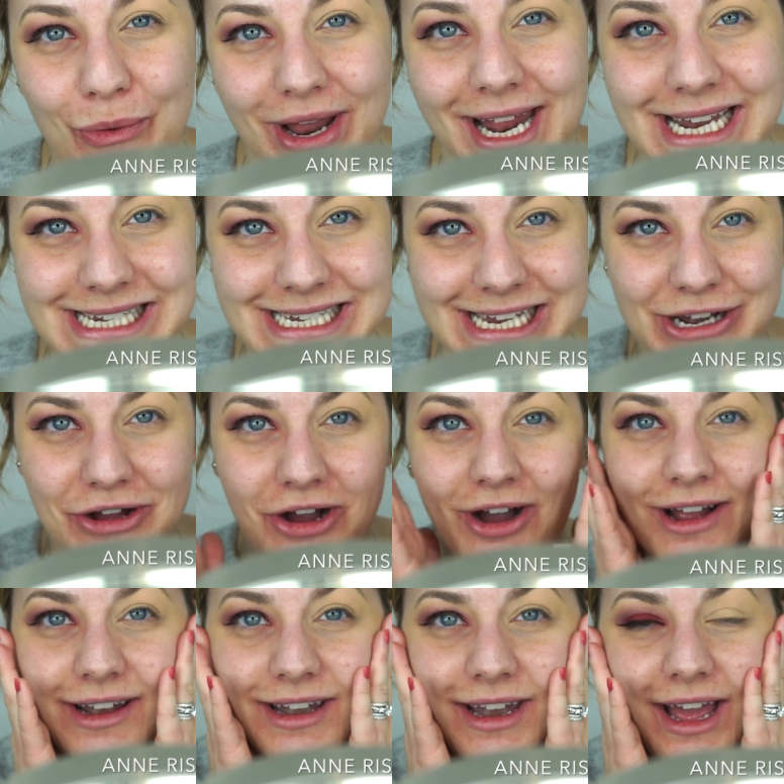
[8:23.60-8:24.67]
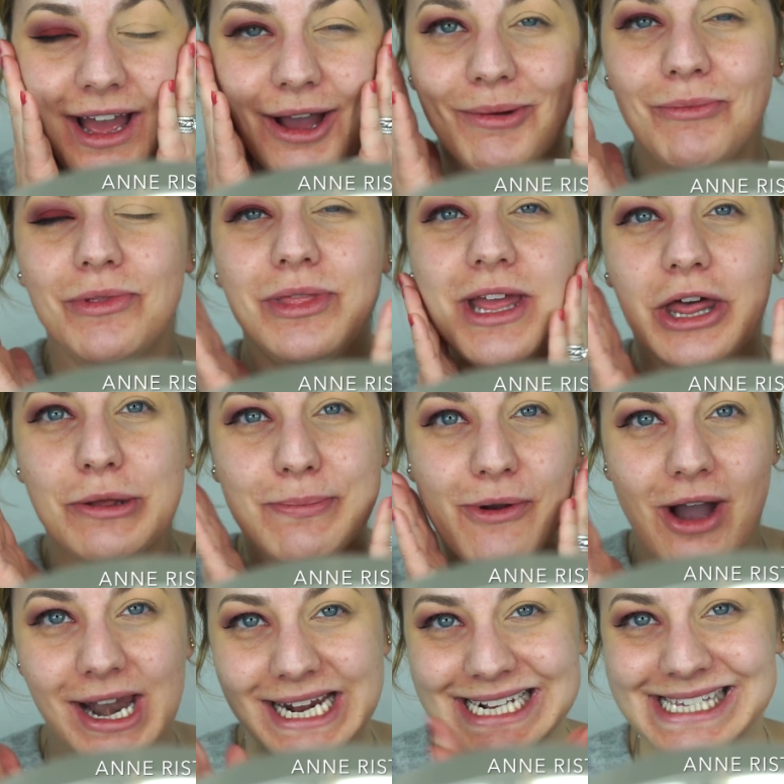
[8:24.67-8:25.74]
what I did on um, the other
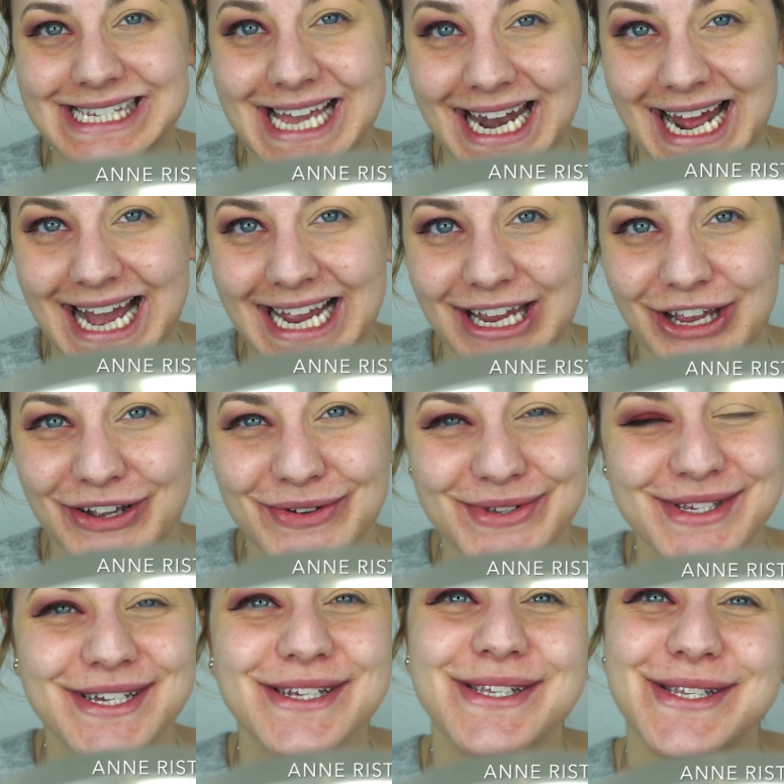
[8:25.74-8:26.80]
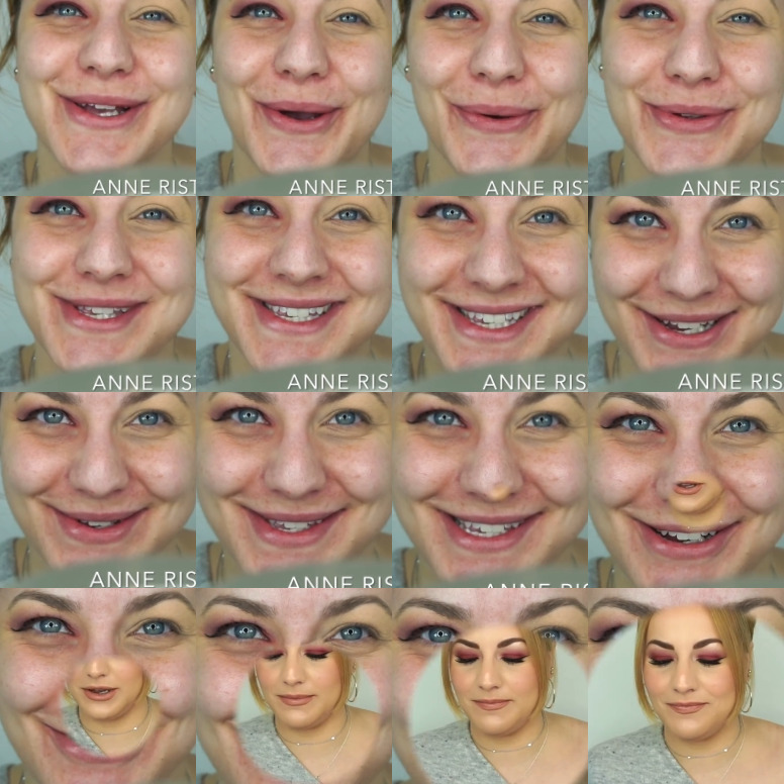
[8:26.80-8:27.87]
products that I used. So see you
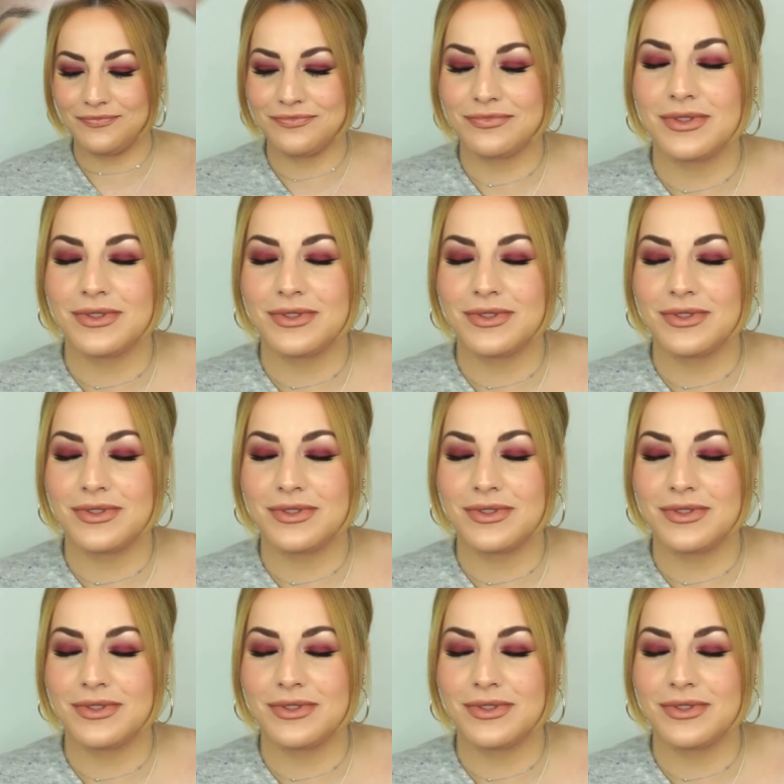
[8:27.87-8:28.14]
soon.